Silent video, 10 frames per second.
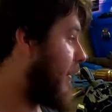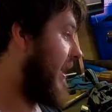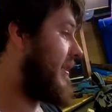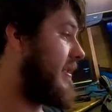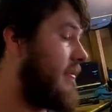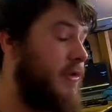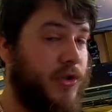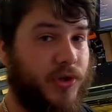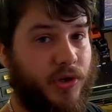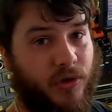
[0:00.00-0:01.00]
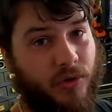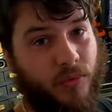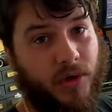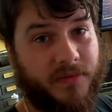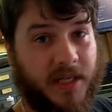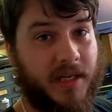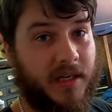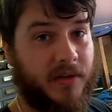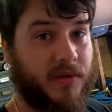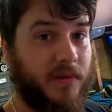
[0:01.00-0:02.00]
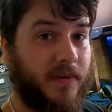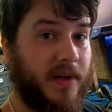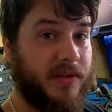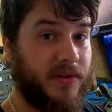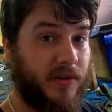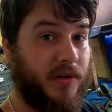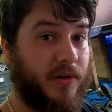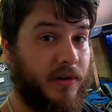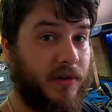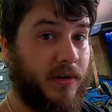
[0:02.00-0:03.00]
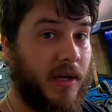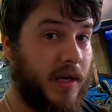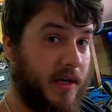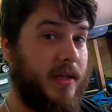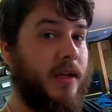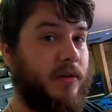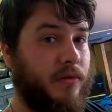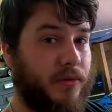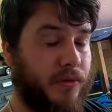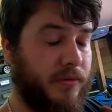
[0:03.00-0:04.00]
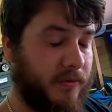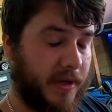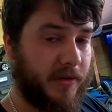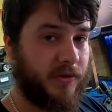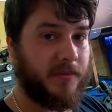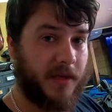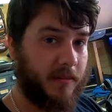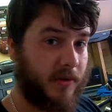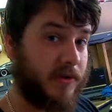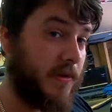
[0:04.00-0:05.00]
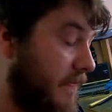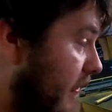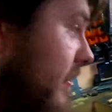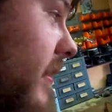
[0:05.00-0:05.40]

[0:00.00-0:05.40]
but I'm going to show you what I've taken out so far so you know that you're all good and ready to drop the gearbox. So first